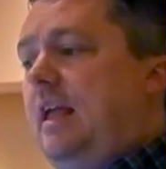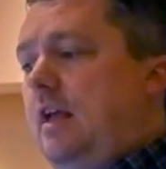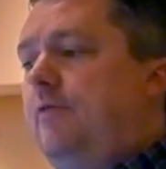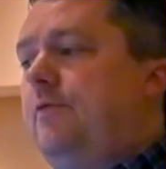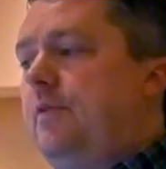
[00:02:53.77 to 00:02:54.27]

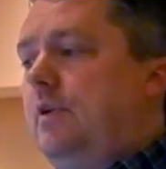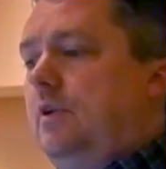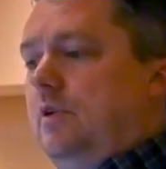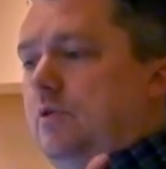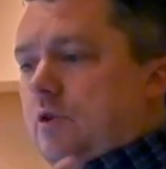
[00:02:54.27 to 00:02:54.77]
If
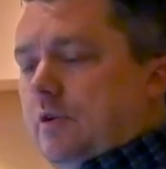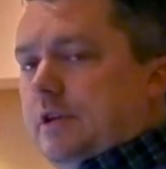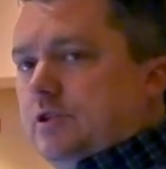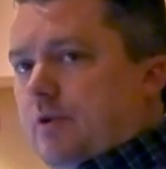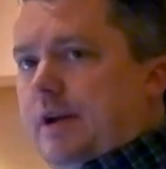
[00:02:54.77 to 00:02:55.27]
you turn
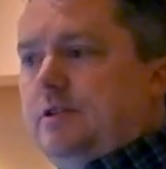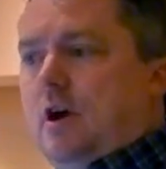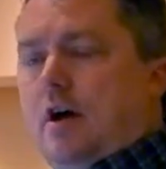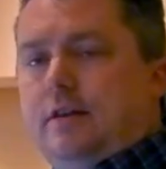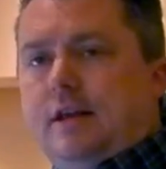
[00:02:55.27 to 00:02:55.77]
these screens
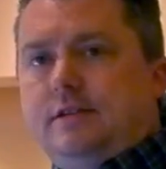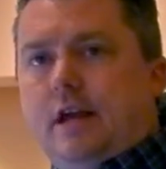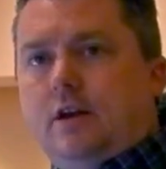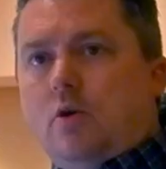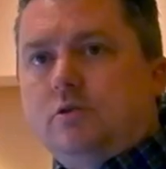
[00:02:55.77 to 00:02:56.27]
on and they
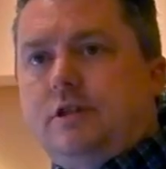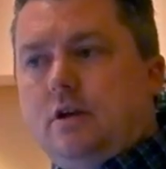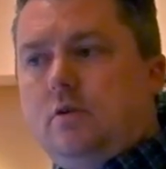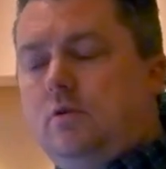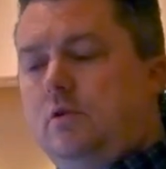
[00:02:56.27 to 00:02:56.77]
say no
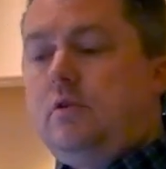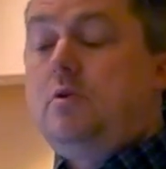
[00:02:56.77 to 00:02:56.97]
signal,